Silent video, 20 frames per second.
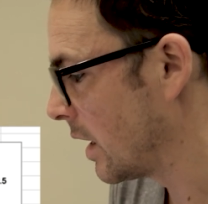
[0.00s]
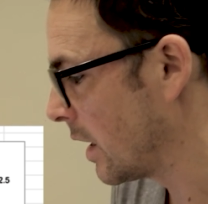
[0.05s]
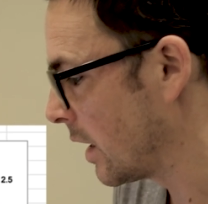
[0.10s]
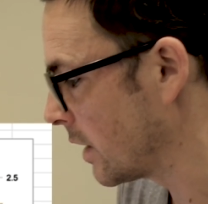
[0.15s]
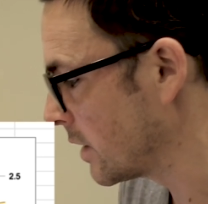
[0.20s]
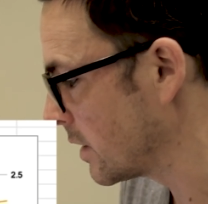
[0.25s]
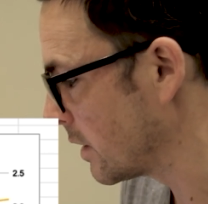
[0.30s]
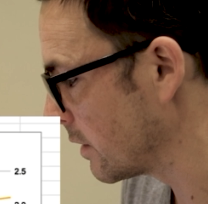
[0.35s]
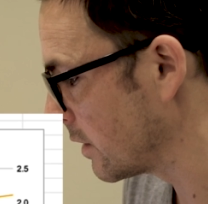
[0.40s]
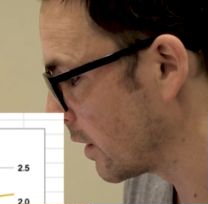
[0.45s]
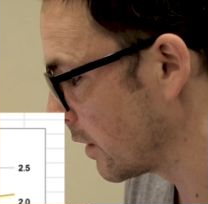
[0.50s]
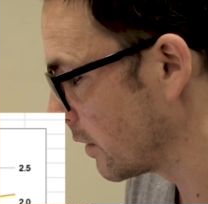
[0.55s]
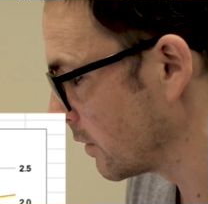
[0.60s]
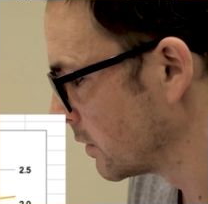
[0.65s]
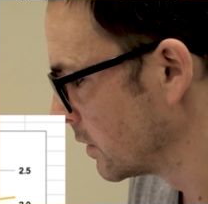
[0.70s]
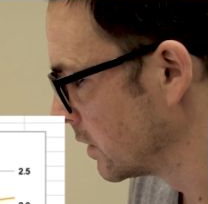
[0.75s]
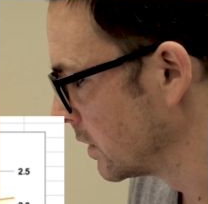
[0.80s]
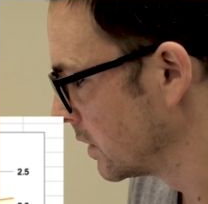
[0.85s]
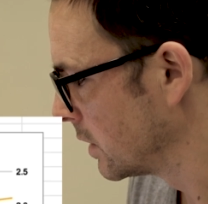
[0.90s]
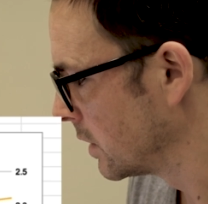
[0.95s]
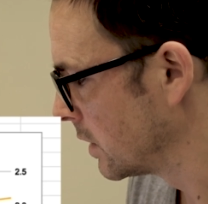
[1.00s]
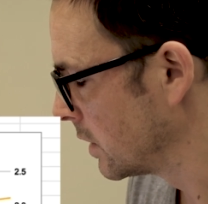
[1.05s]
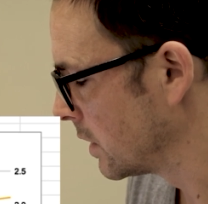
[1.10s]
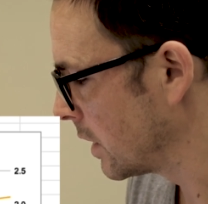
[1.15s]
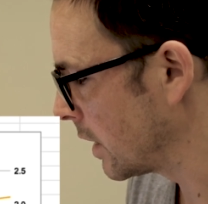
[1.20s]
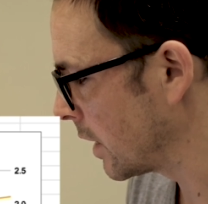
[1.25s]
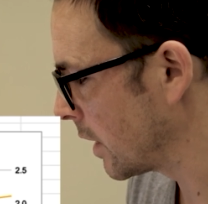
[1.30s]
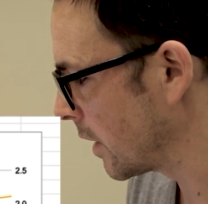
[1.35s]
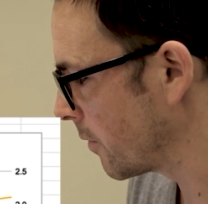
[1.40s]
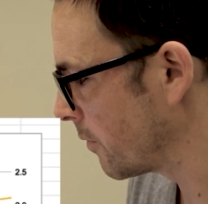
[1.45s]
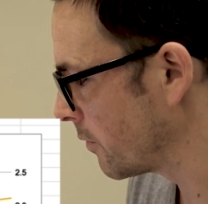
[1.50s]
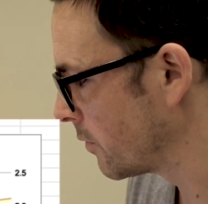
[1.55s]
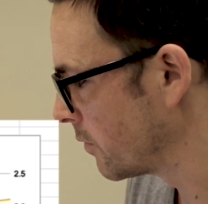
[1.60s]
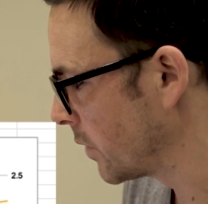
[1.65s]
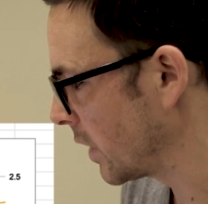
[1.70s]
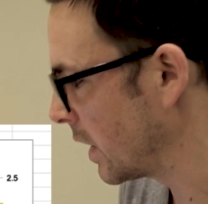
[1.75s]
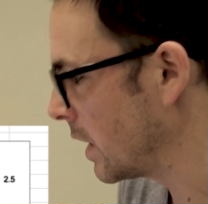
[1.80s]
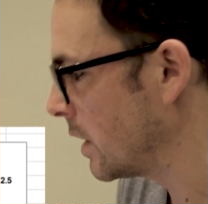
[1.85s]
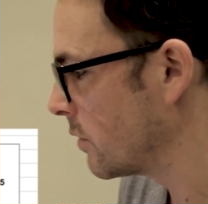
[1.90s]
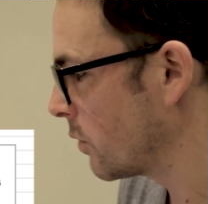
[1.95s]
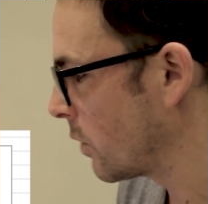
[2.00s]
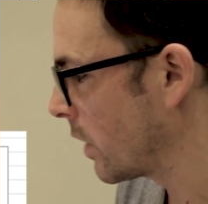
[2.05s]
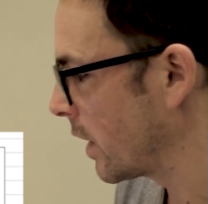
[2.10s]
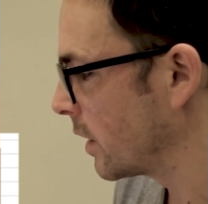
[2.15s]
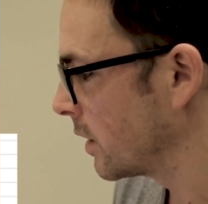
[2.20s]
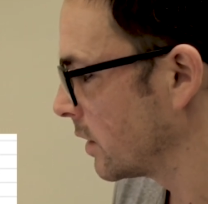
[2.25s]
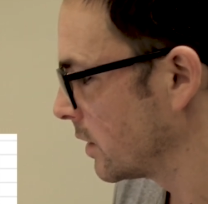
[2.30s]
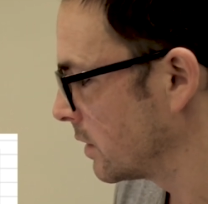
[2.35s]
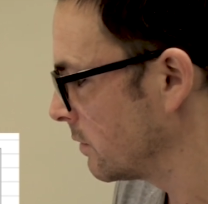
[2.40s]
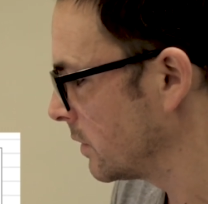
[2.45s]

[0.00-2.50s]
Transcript: I don't know. But either way,